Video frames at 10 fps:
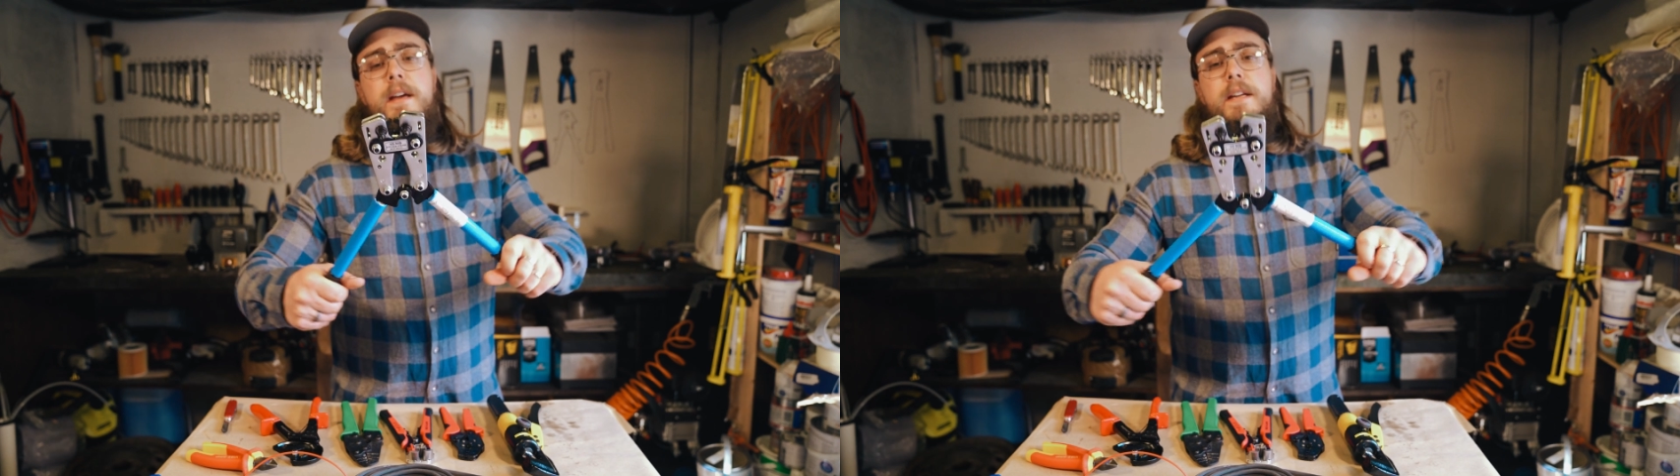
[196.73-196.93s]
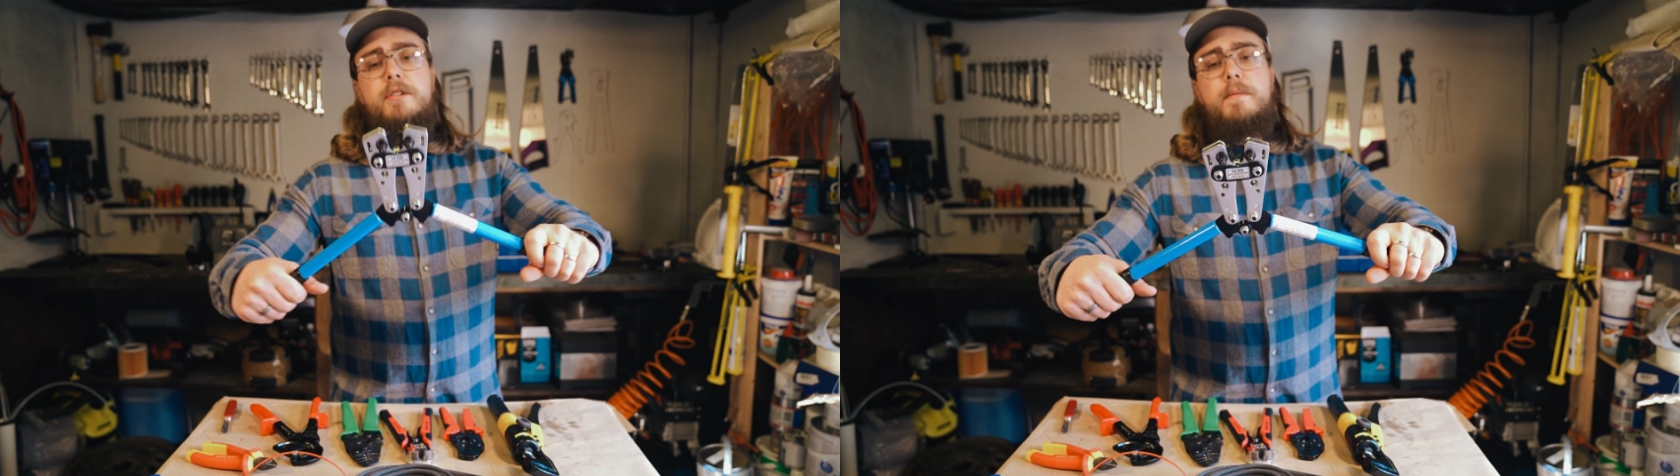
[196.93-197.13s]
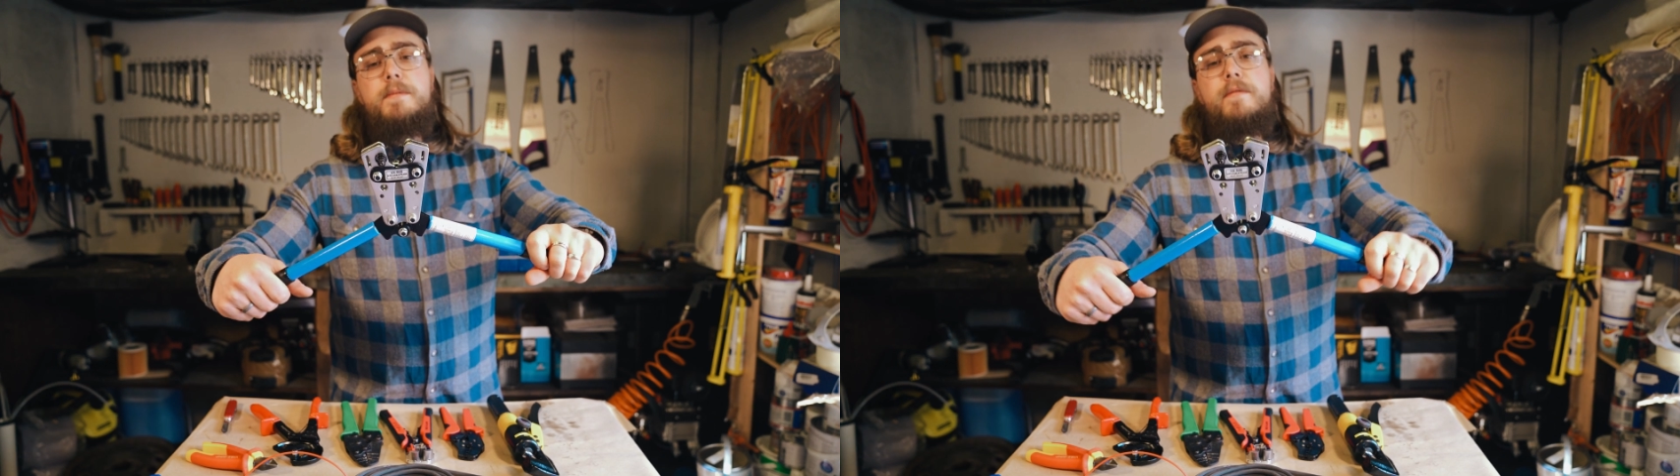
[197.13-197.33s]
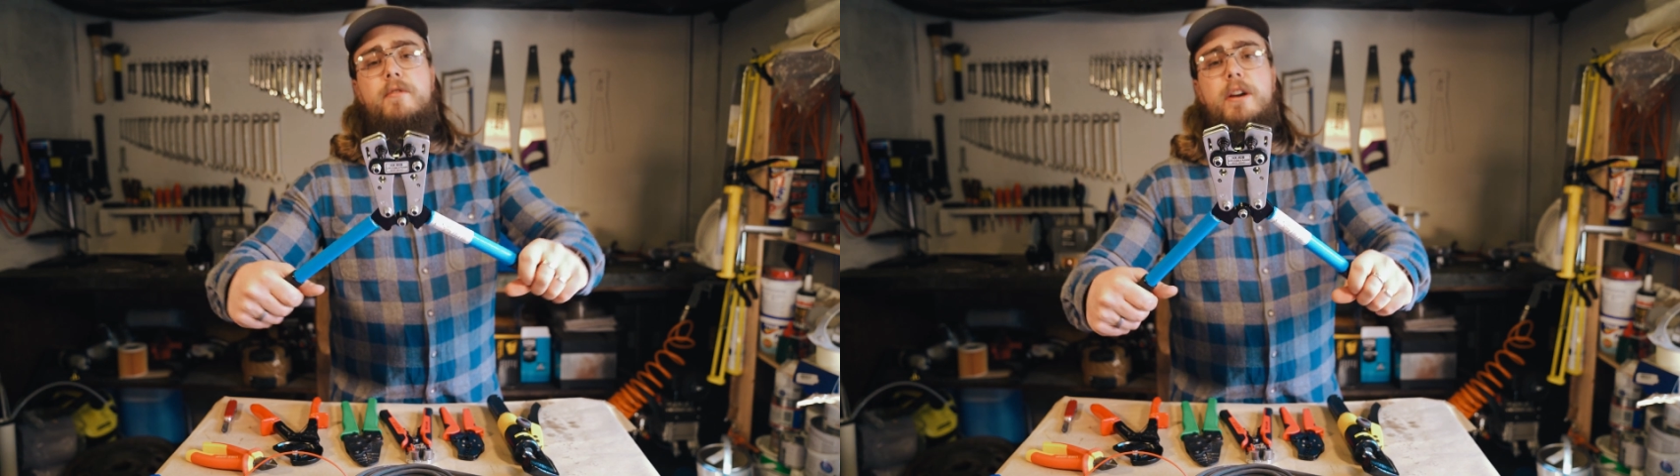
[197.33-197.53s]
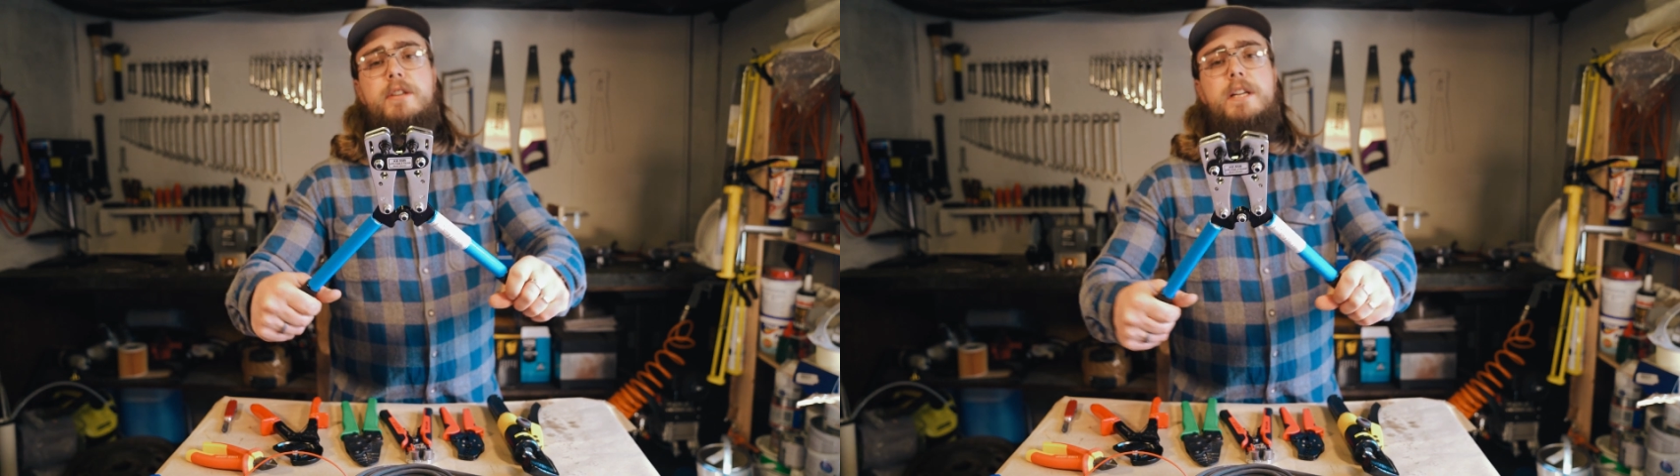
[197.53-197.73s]
in terms of
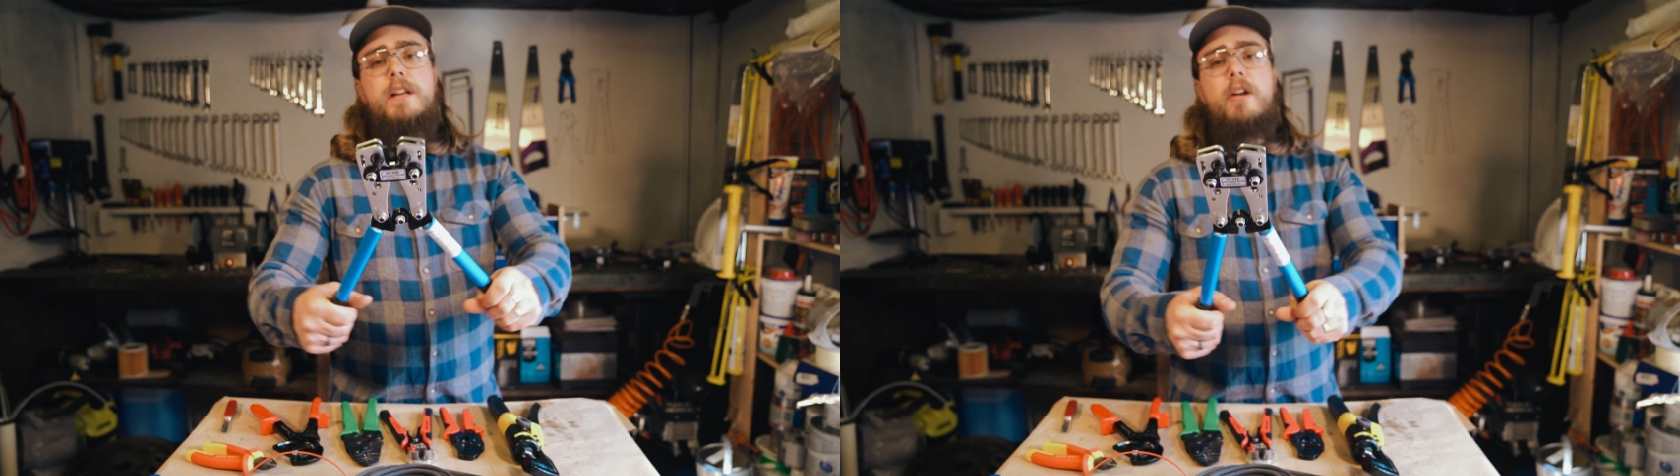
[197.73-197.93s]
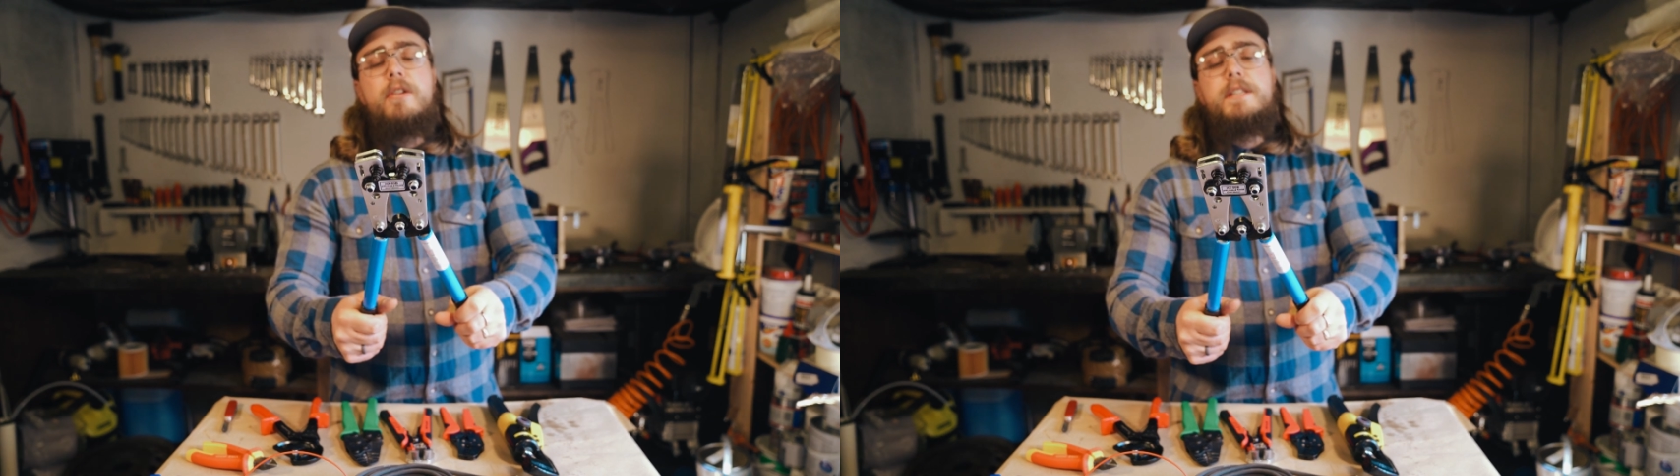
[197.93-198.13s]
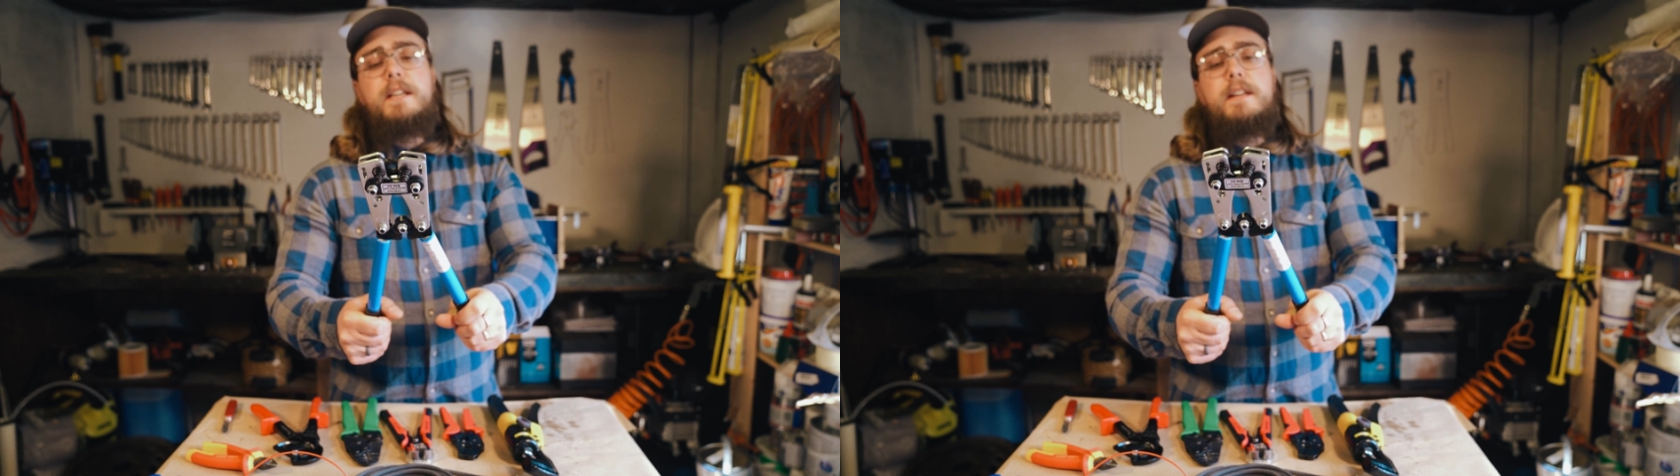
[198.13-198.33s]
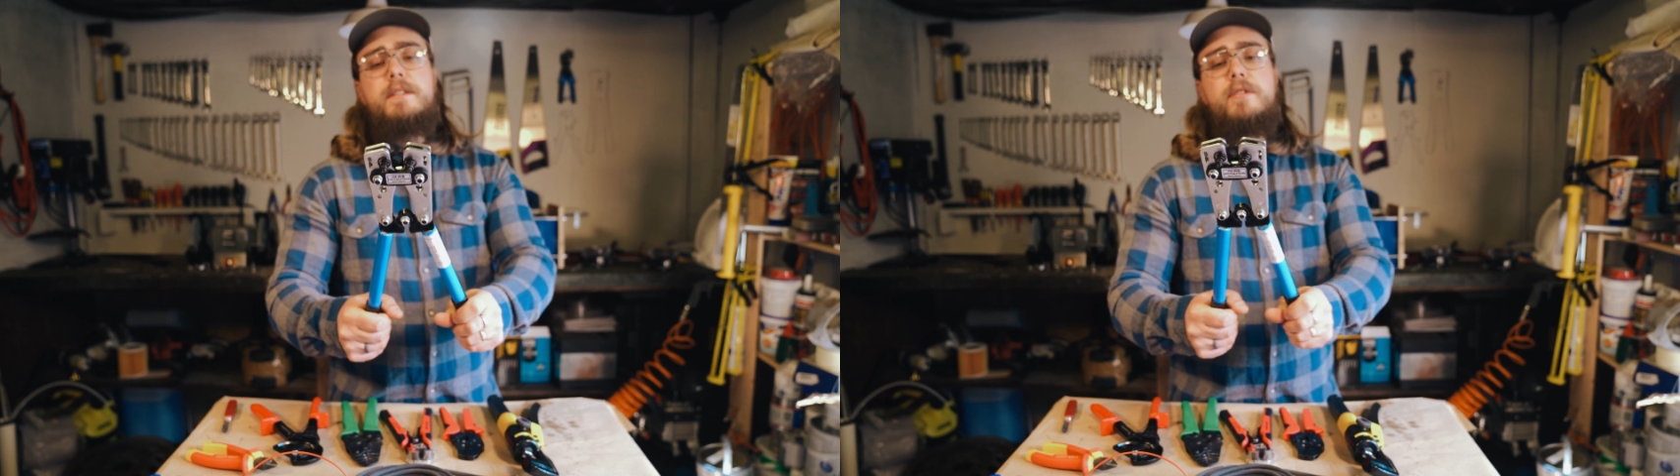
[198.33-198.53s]
you actually closing it